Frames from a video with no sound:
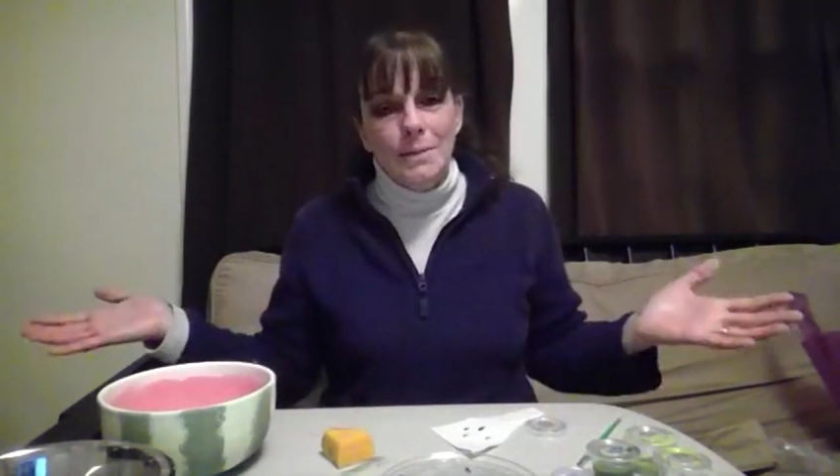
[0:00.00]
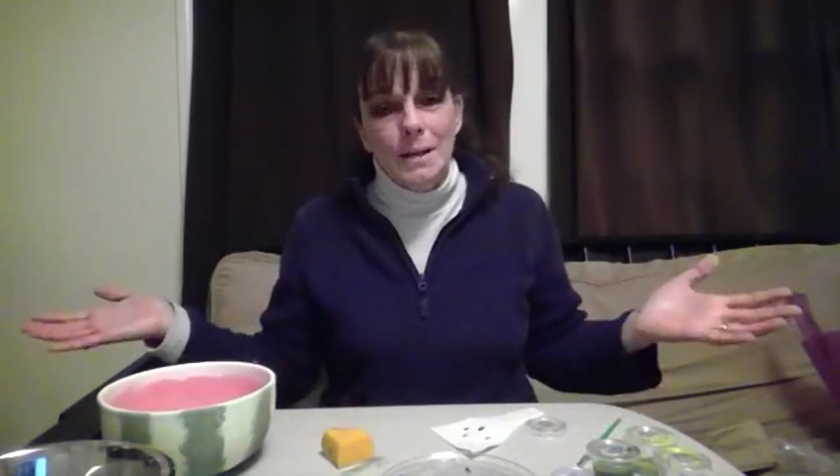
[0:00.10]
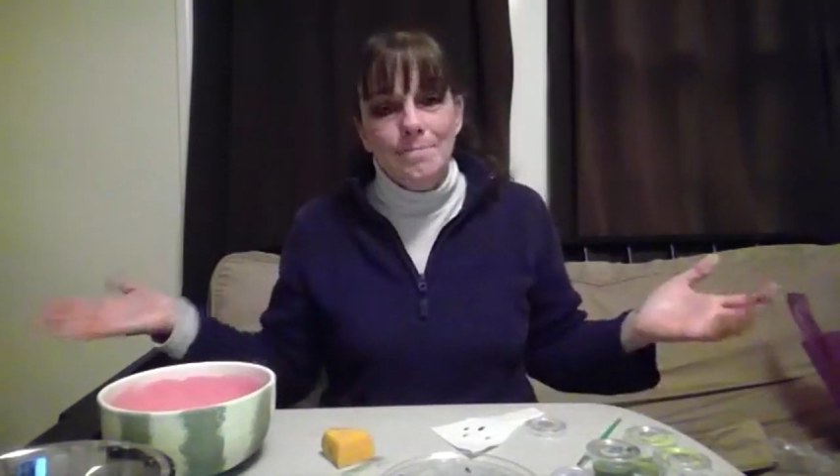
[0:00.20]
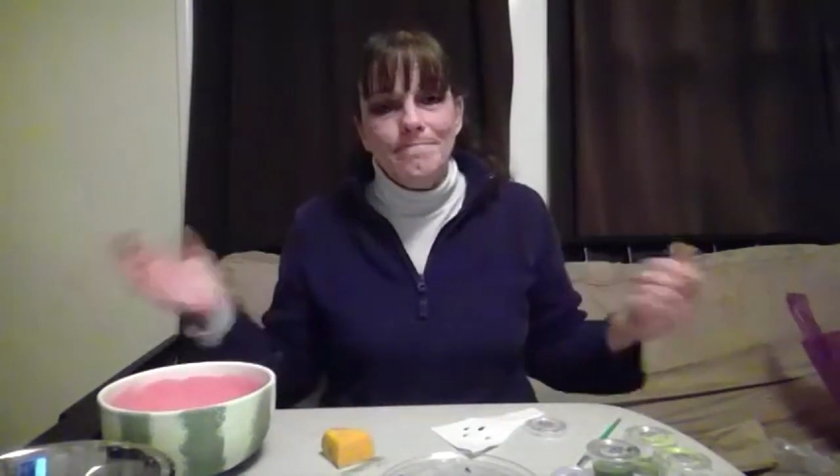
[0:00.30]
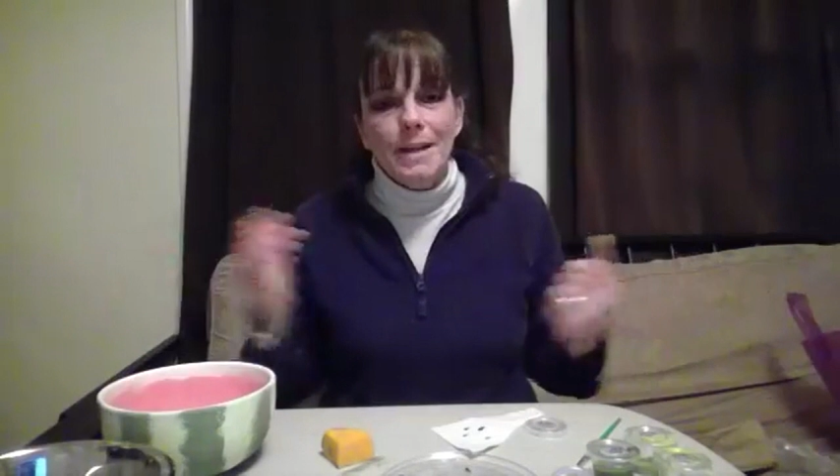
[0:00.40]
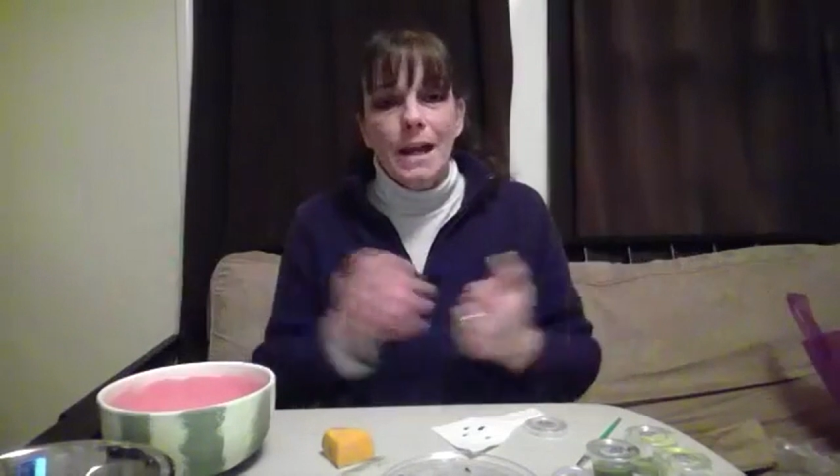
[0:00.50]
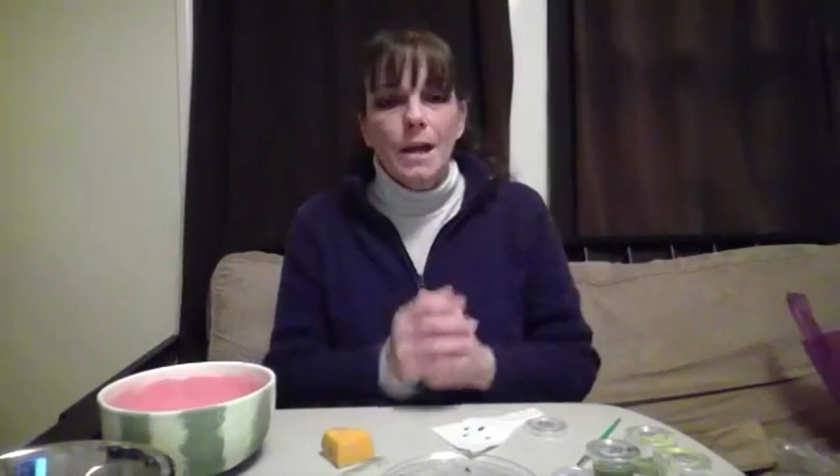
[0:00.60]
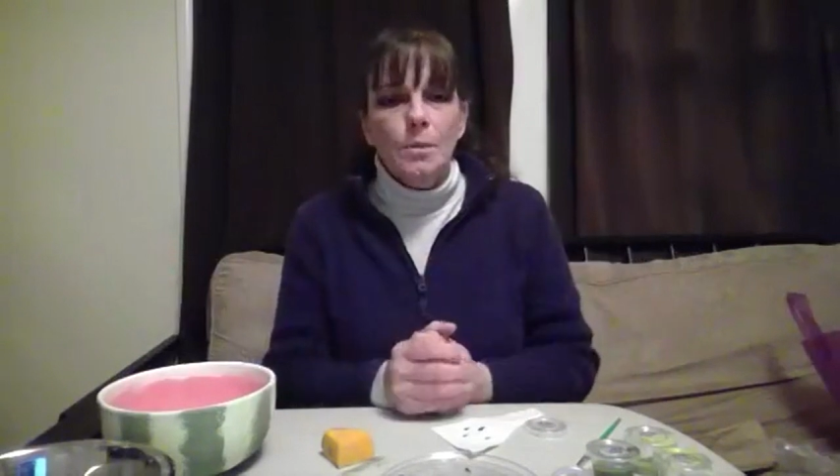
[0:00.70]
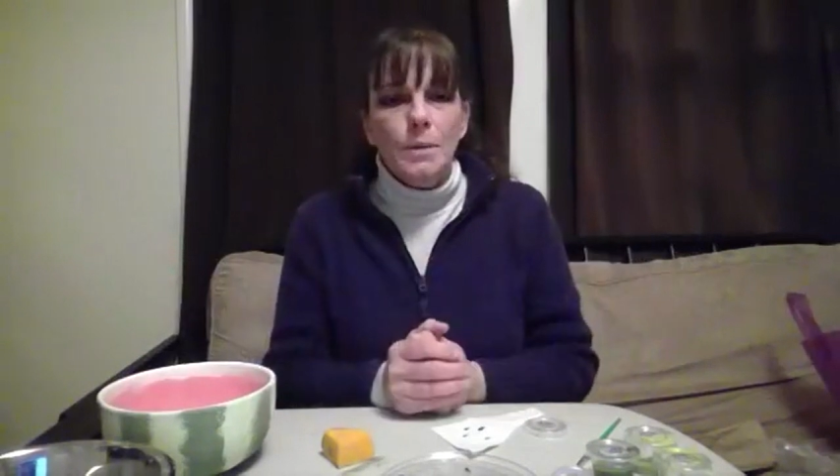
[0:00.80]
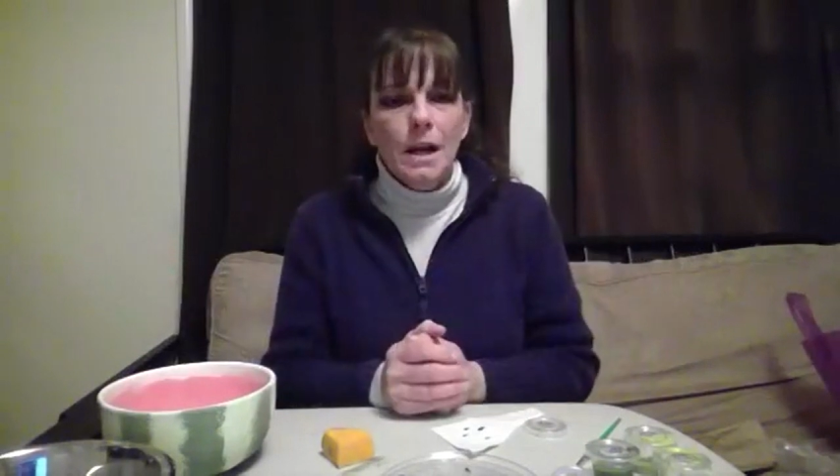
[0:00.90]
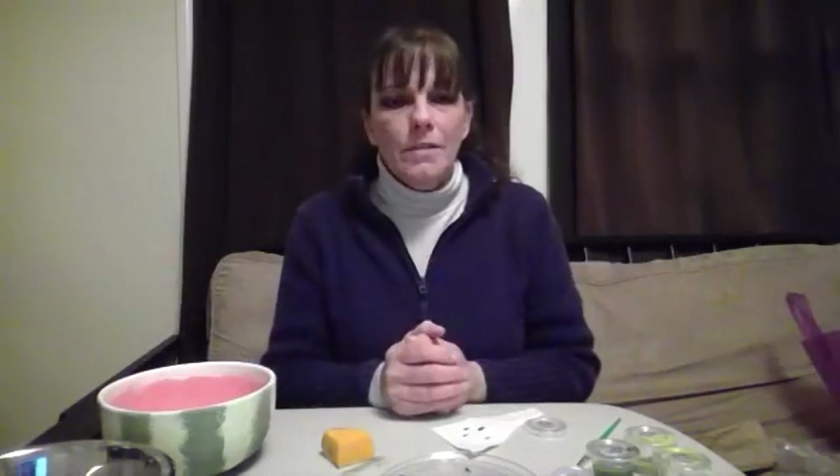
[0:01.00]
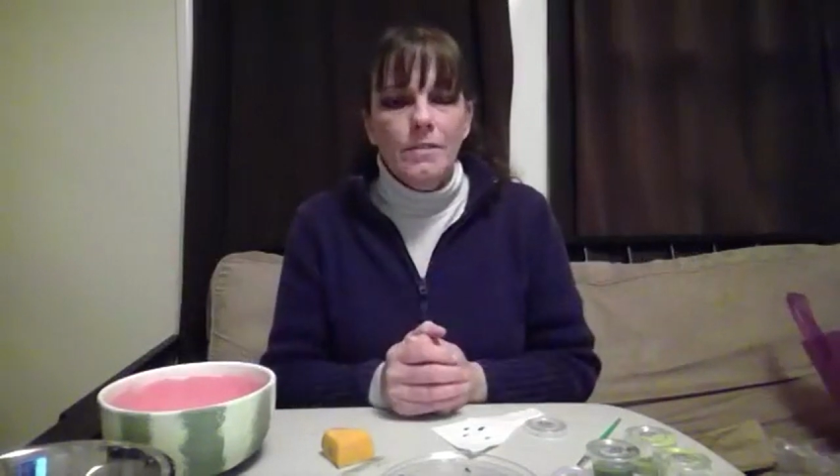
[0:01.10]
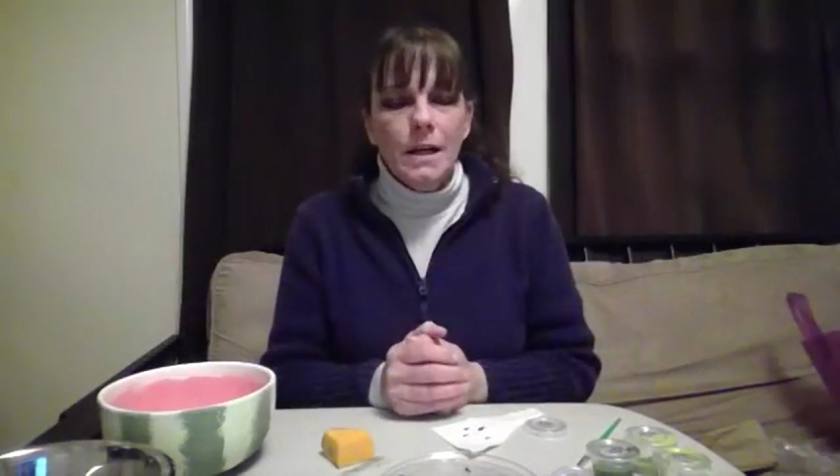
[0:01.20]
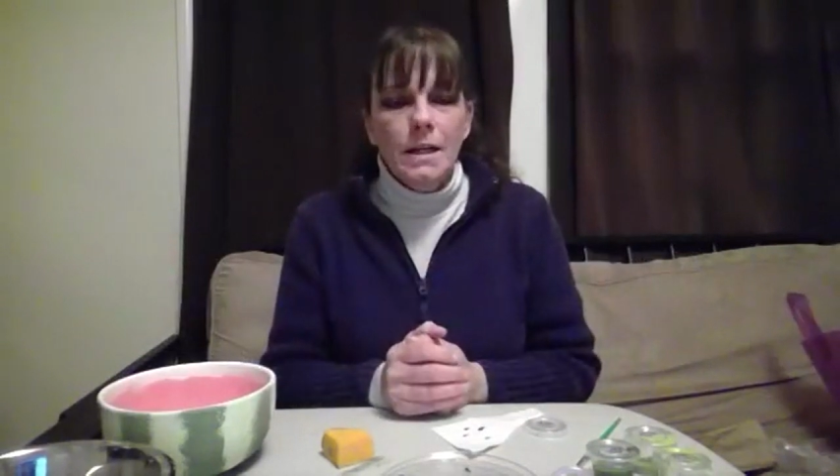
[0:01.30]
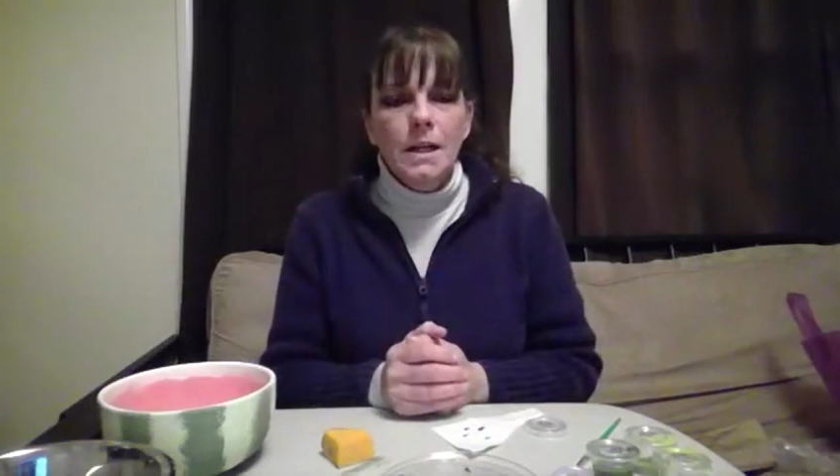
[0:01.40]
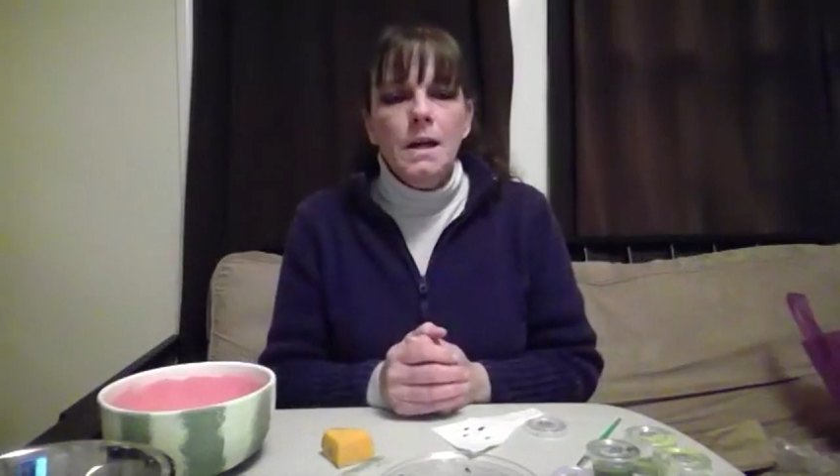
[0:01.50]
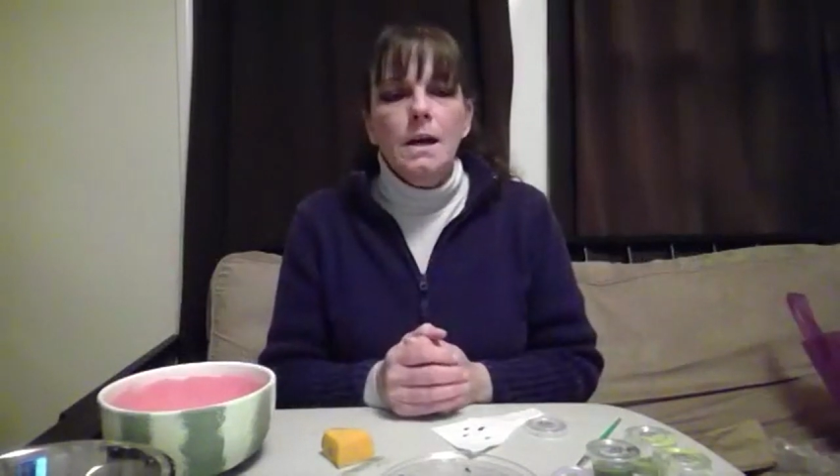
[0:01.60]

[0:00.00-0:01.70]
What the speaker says: me. I hope you had fun.